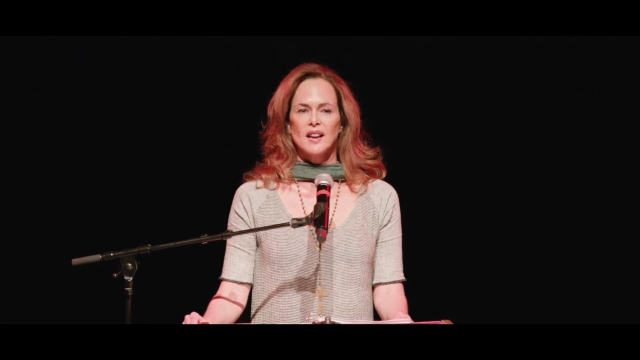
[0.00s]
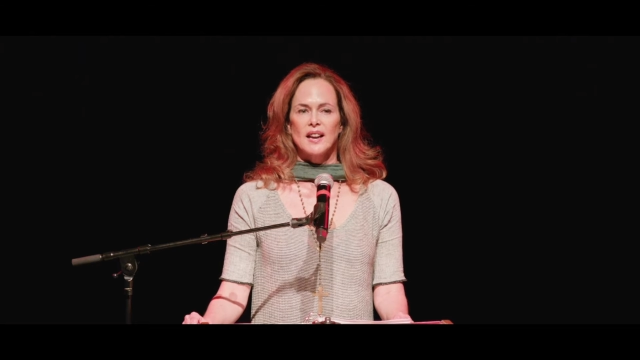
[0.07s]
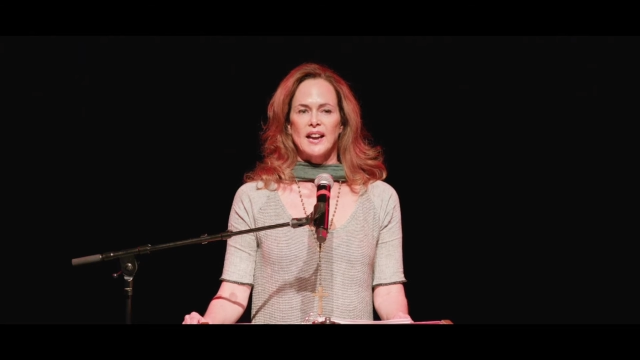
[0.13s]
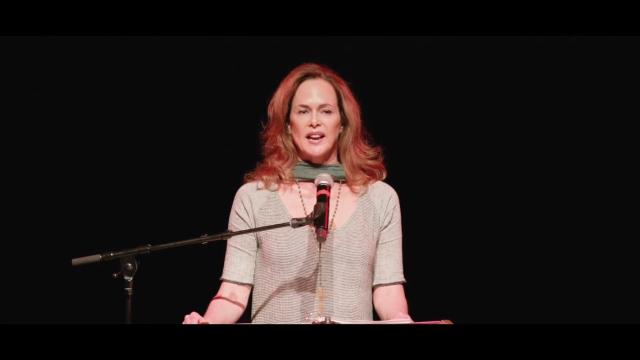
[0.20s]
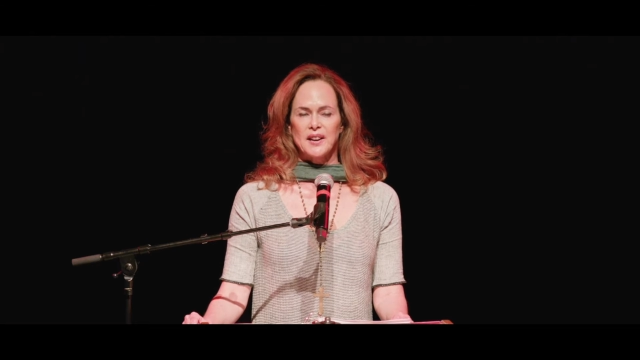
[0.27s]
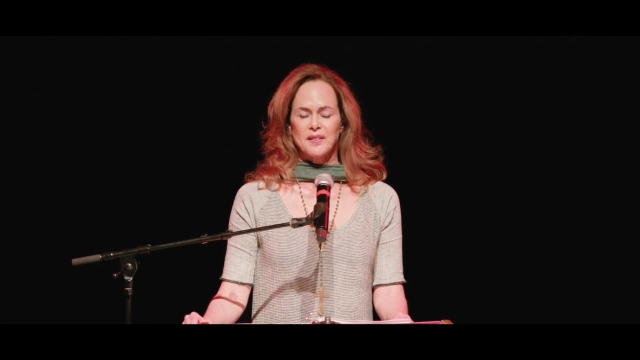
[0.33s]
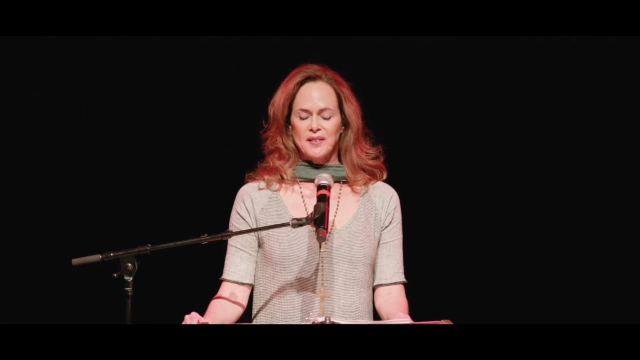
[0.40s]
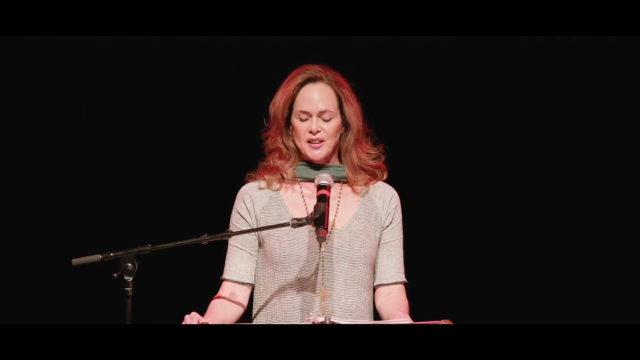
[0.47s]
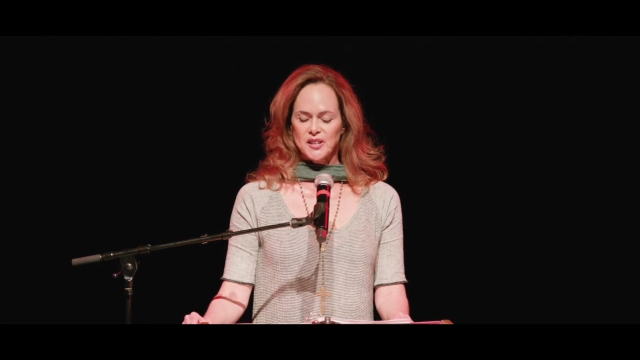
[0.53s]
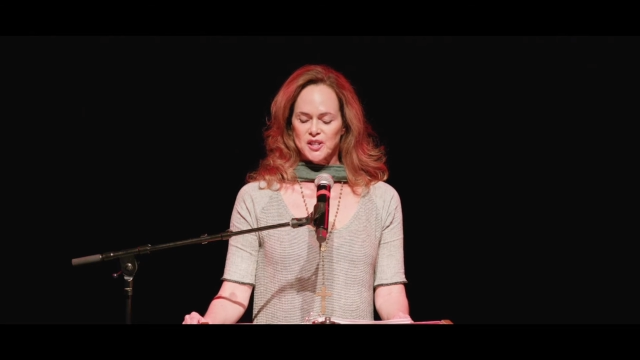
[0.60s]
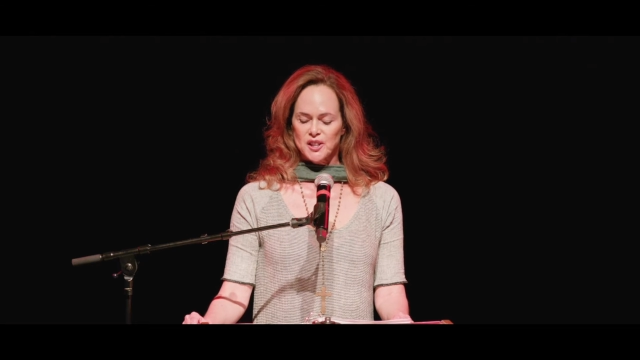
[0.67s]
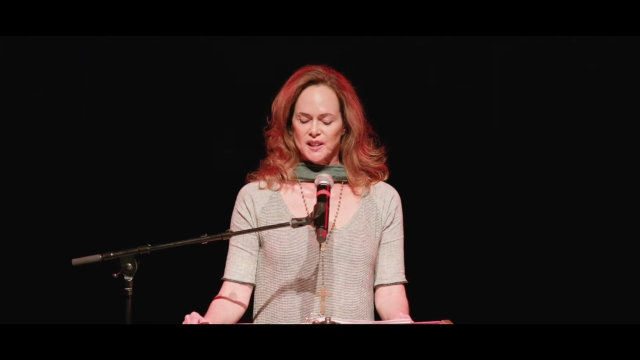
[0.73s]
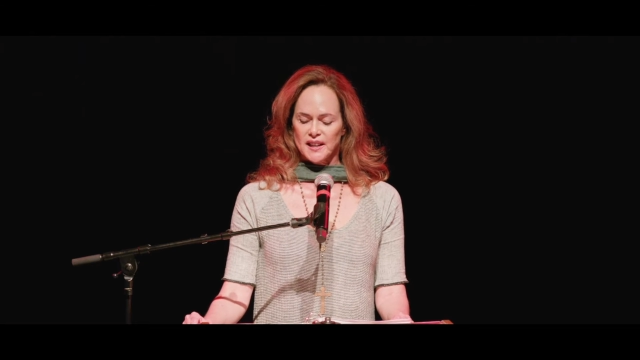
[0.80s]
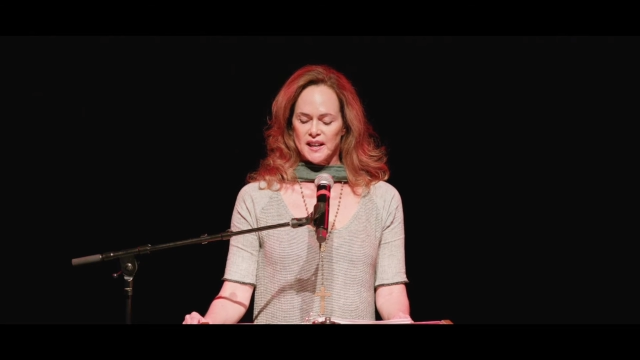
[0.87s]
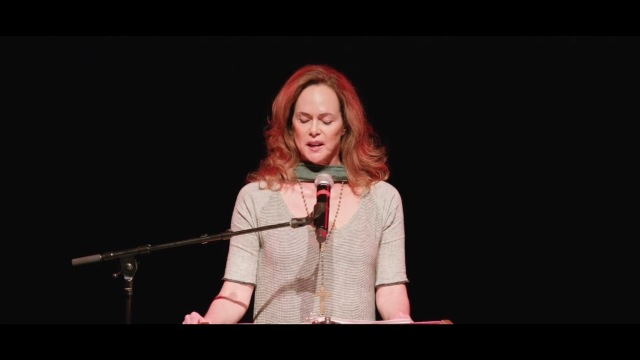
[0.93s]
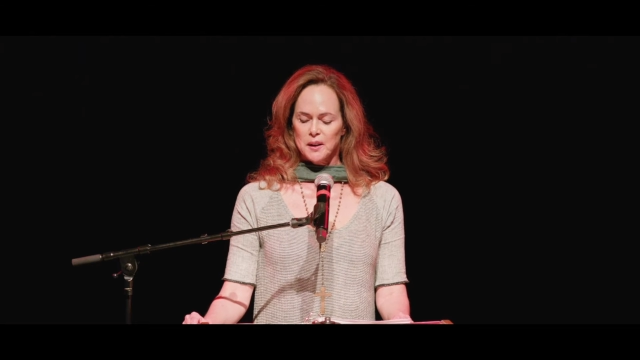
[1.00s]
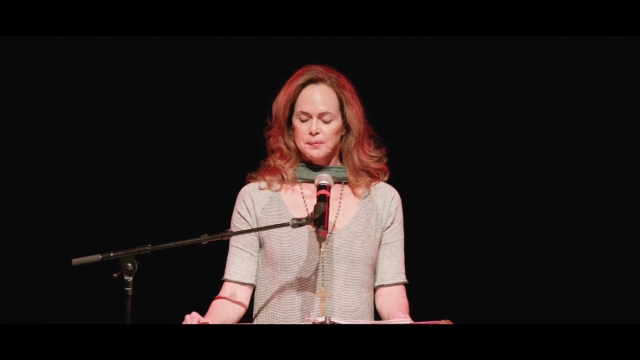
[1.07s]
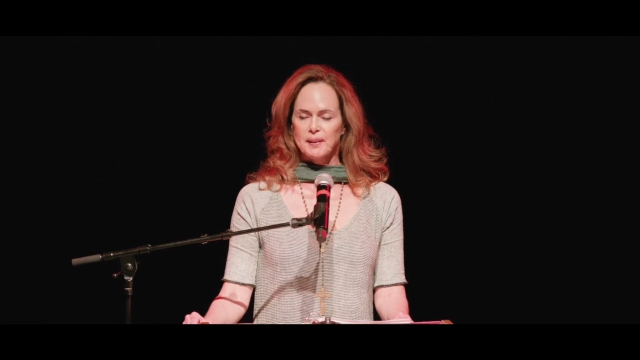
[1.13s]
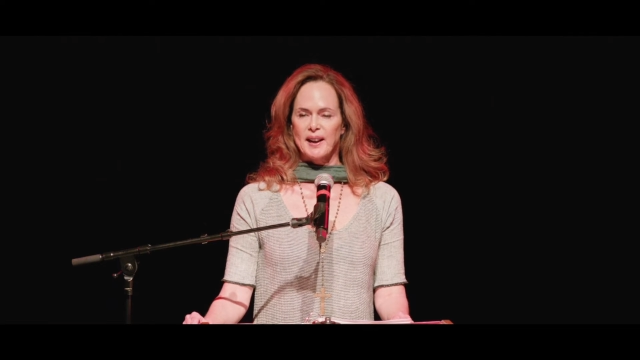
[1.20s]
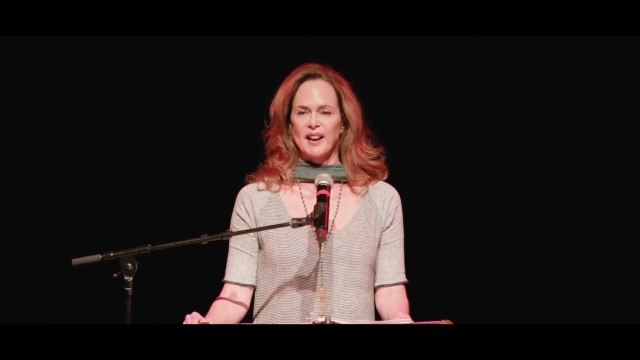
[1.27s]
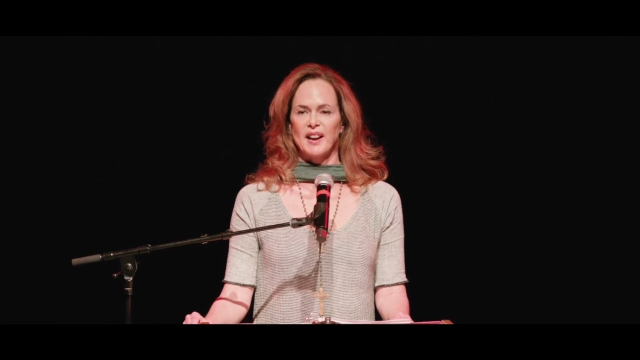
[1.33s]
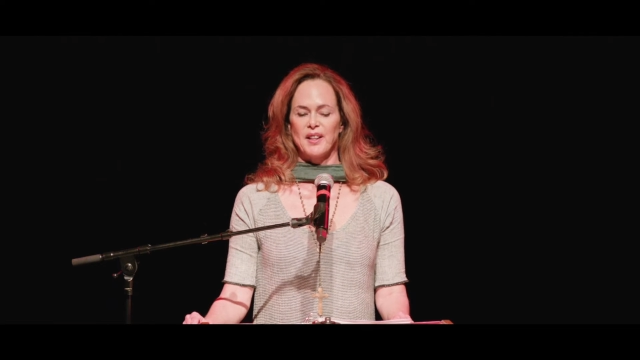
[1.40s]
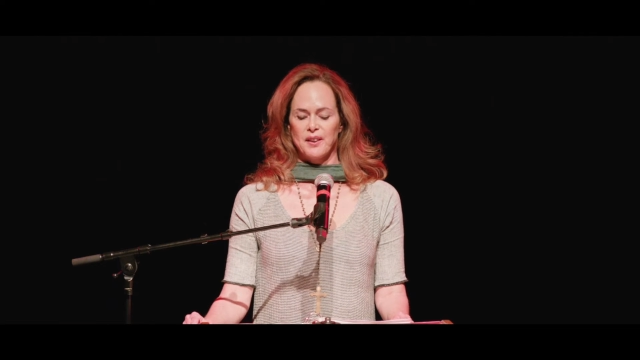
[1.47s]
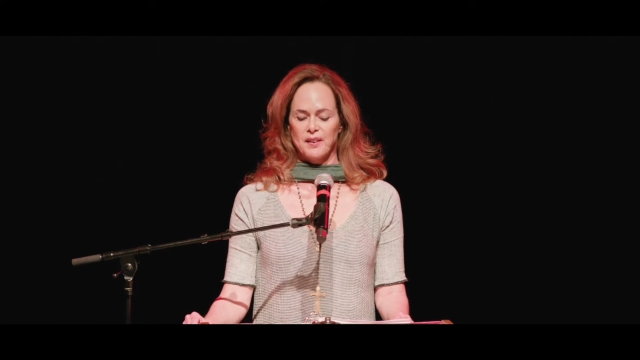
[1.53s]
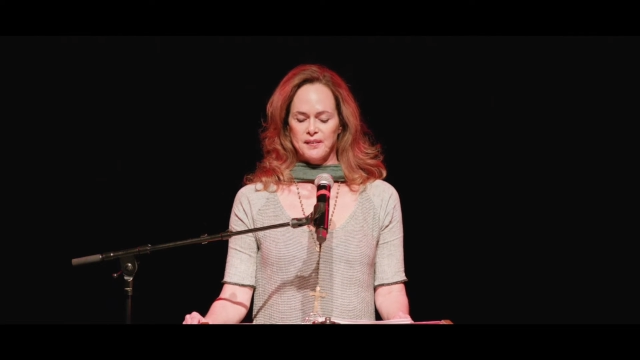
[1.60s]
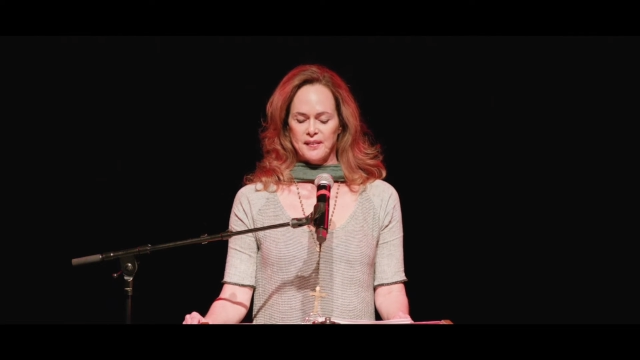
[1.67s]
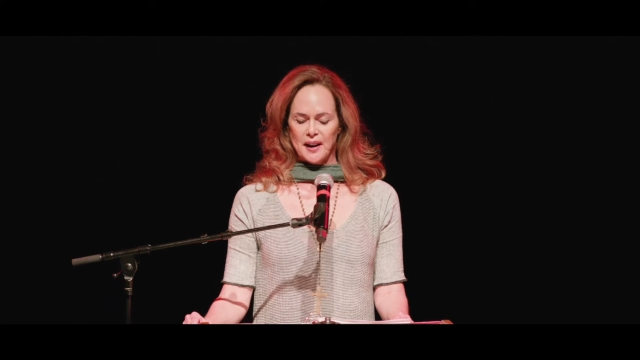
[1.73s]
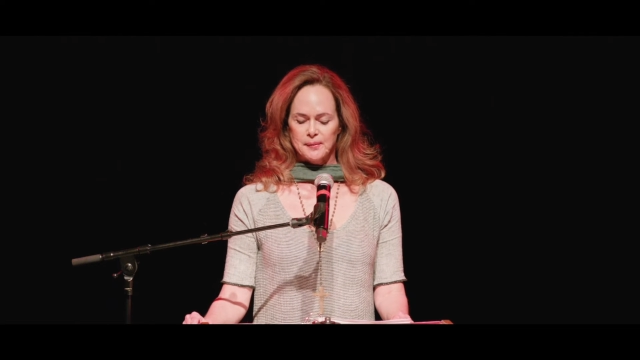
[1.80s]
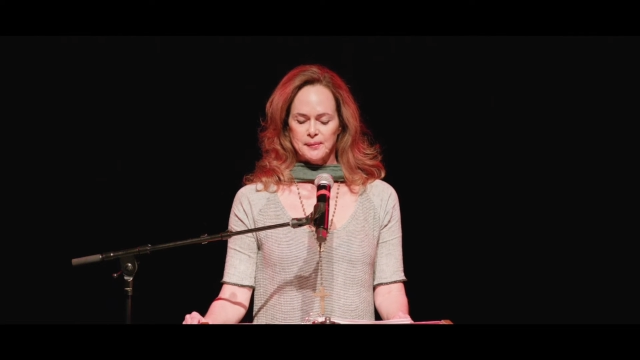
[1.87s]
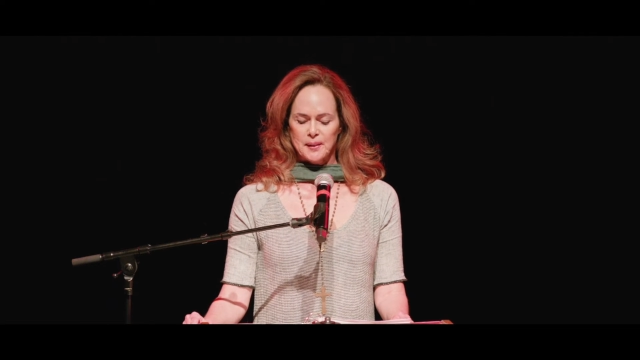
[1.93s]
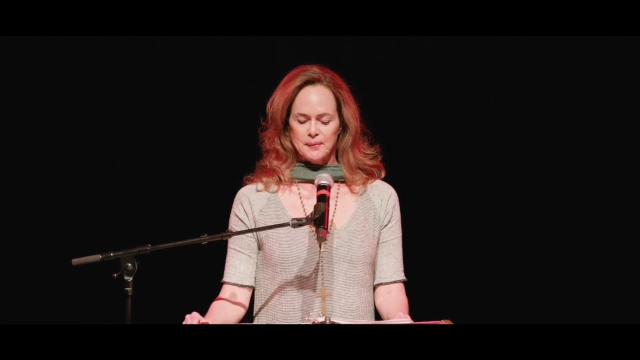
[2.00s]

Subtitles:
and eventually by other family